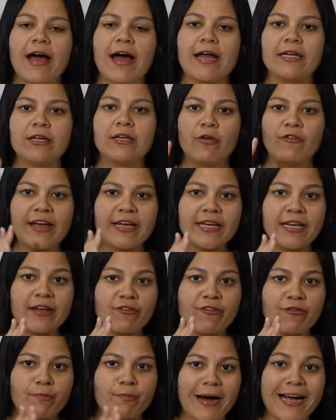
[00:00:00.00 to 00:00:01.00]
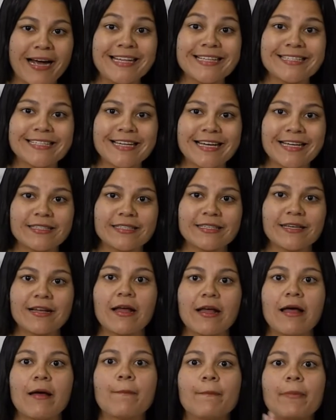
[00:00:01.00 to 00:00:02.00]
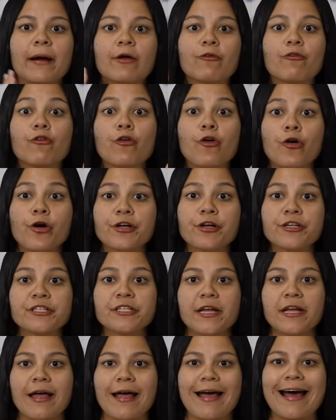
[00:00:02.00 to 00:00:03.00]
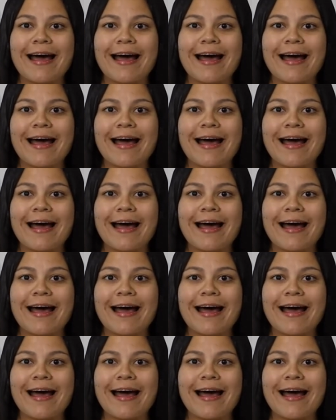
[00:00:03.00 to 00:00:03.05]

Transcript: an innovative mindset, but of course,